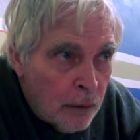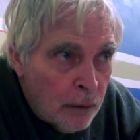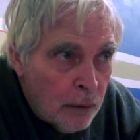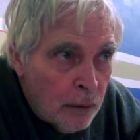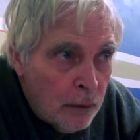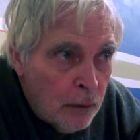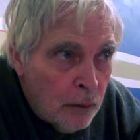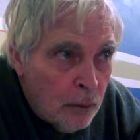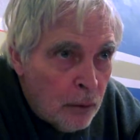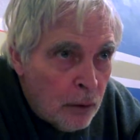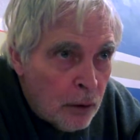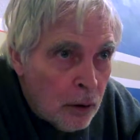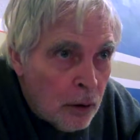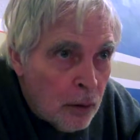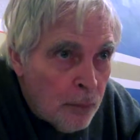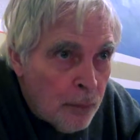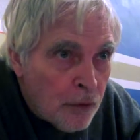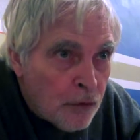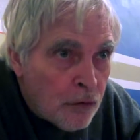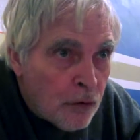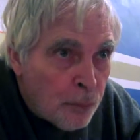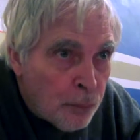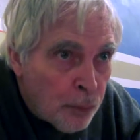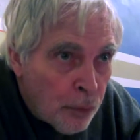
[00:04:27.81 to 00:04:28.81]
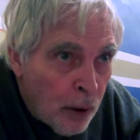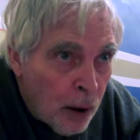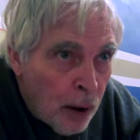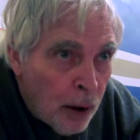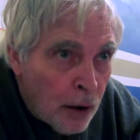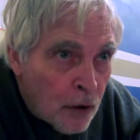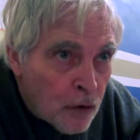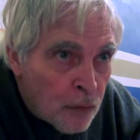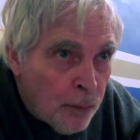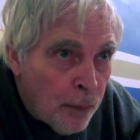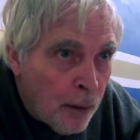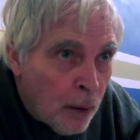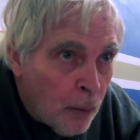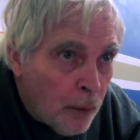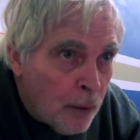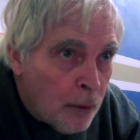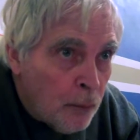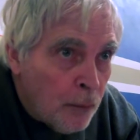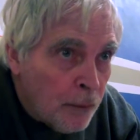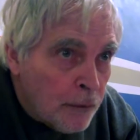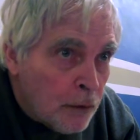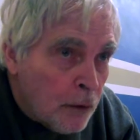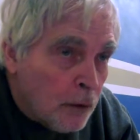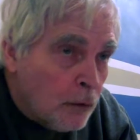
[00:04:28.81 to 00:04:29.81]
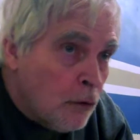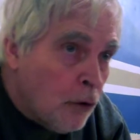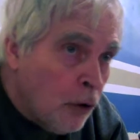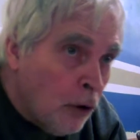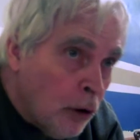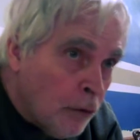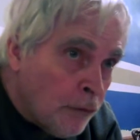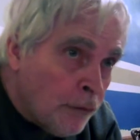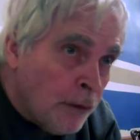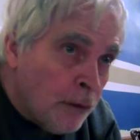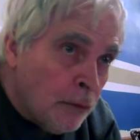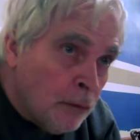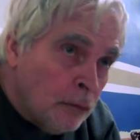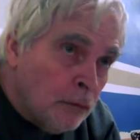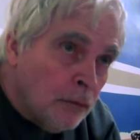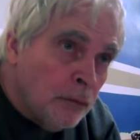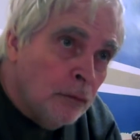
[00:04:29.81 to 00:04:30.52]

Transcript: that you were going to be surprised by what the coffee